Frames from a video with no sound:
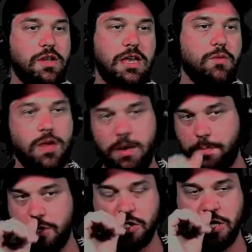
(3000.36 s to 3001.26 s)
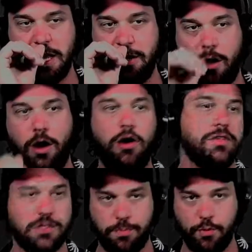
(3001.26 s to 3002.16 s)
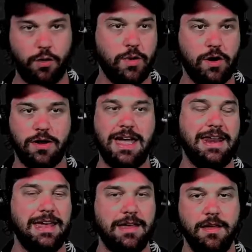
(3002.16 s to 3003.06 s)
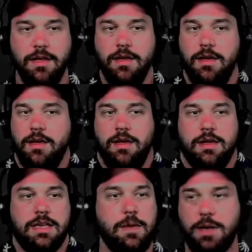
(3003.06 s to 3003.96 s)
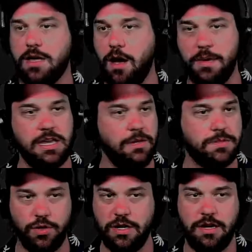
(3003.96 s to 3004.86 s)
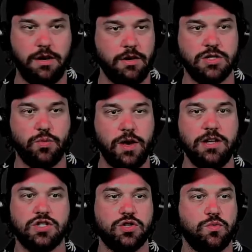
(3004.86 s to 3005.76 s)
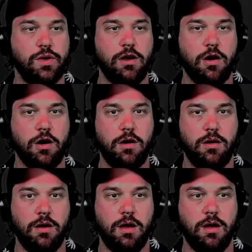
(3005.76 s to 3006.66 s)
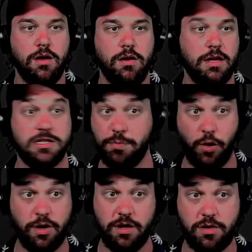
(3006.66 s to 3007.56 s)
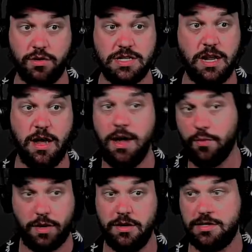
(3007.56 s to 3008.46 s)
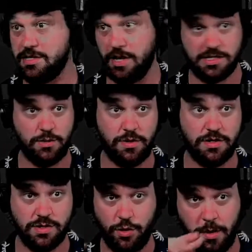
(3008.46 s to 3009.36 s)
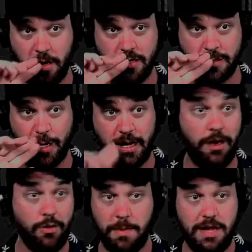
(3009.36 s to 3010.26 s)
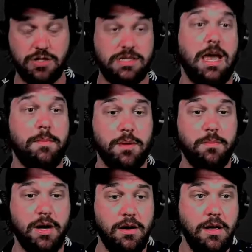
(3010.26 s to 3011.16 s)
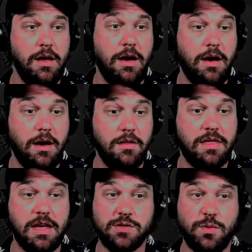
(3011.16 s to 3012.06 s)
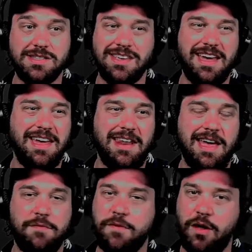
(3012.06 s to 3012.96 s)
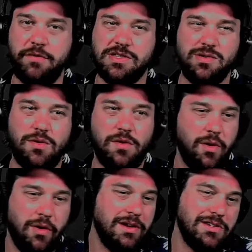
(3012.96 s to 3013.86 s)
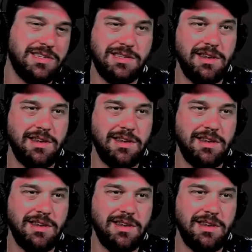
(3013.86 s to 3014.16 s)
in. We appreciate all the support we are getting. Keep it coming. Keep tuning in on Twitch. We are exploring a Thursday night. We're going to discuss it with the Zoom audience right now. It may just happen, but thanks once again. And for all of us at Trivia Ronin, just,